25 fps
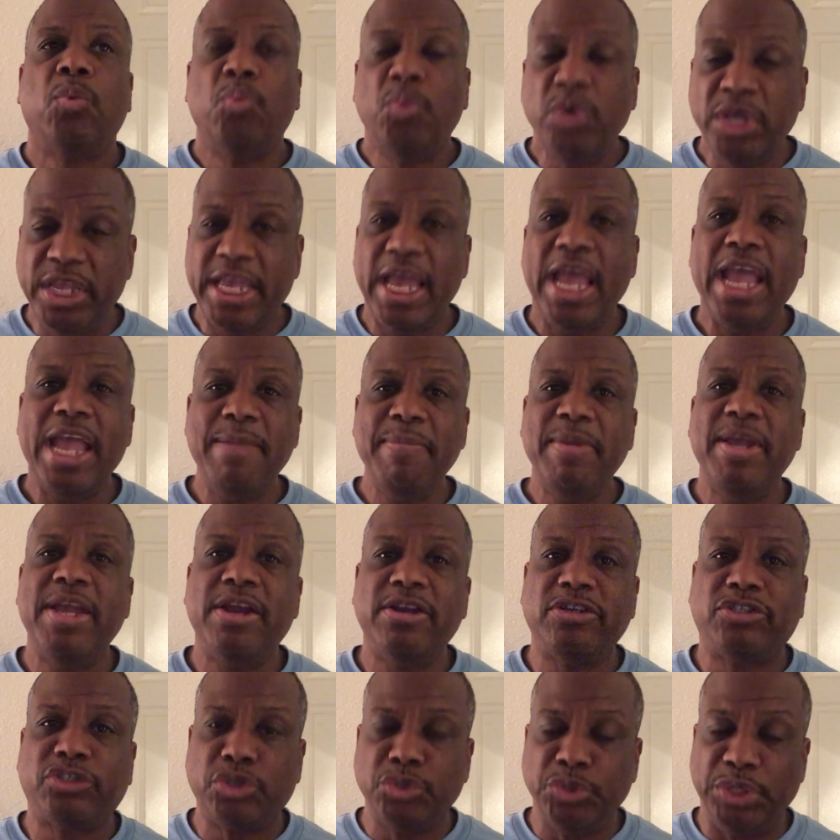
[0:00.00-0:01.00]
We came
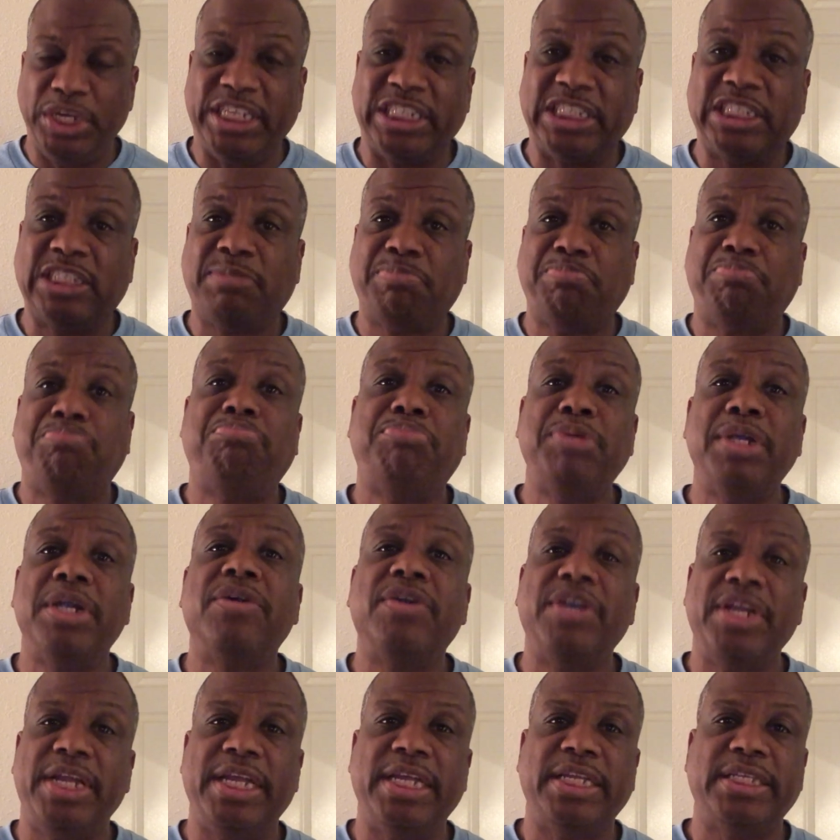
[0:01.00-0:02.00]
here to
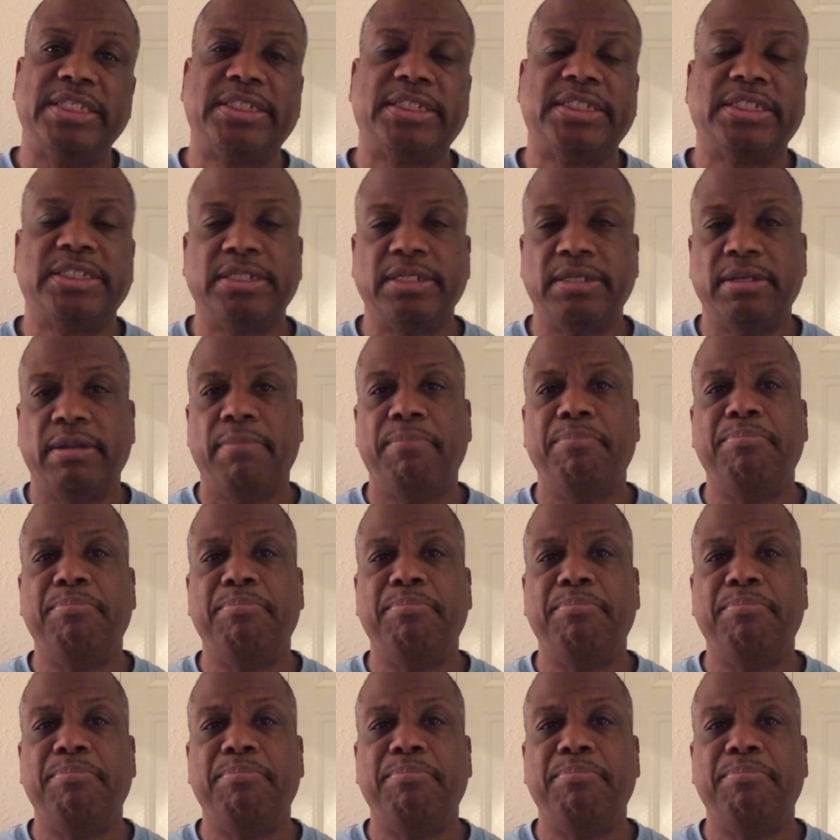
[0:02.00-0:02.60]
experience